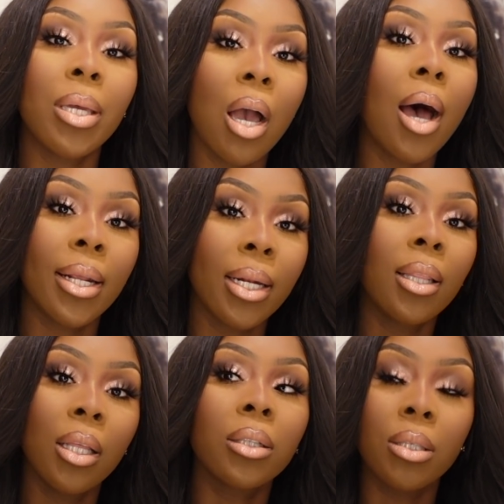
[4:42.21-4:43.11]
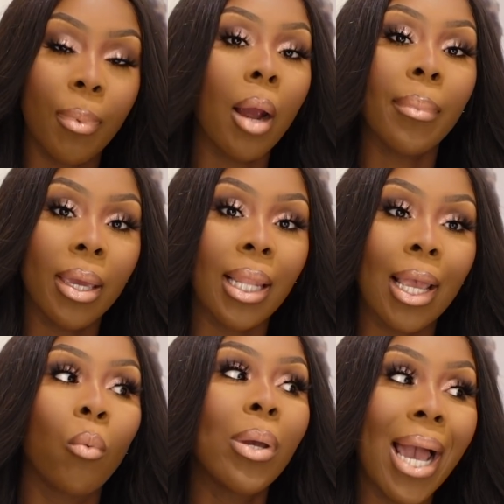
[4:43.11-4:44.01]
beyond in the look department.
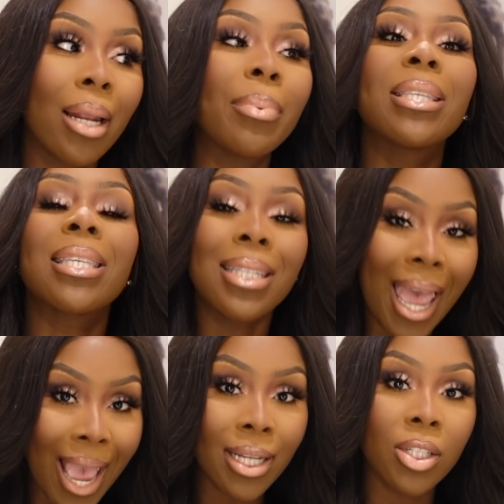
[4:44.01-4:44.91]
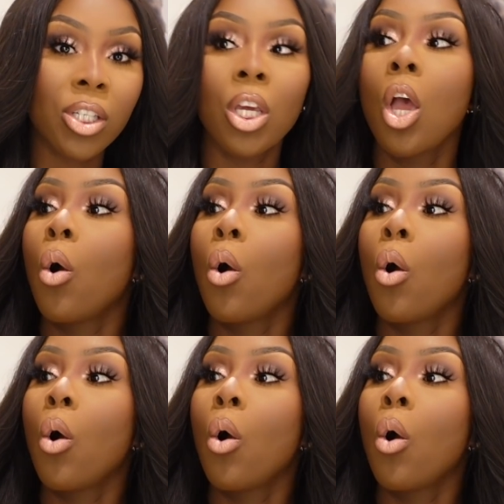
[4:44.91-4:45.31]
Like, we gotta be snatched.